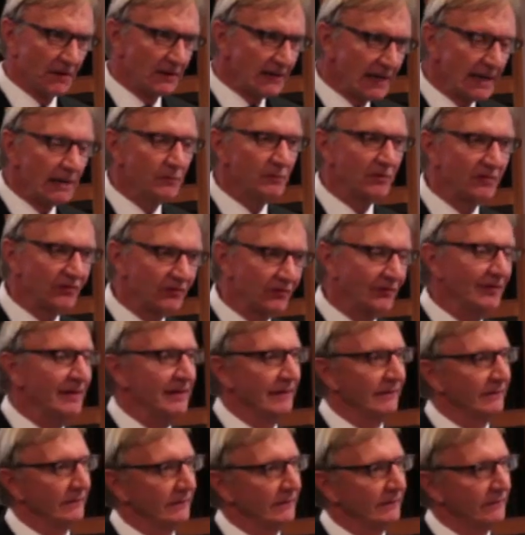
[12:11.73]
neighbor's
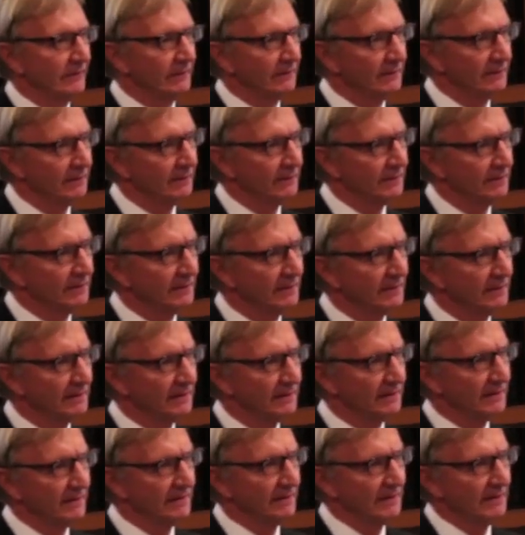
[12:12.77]
friends,
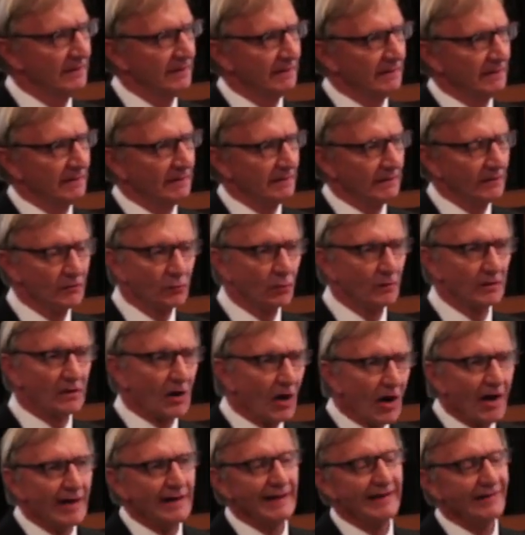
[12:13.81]
is what
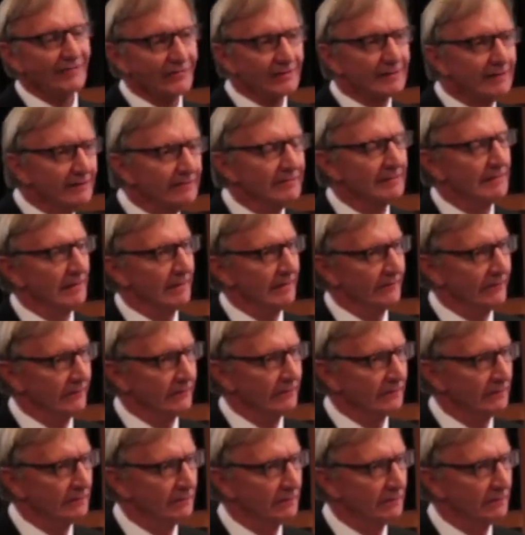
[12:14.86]
God has given us.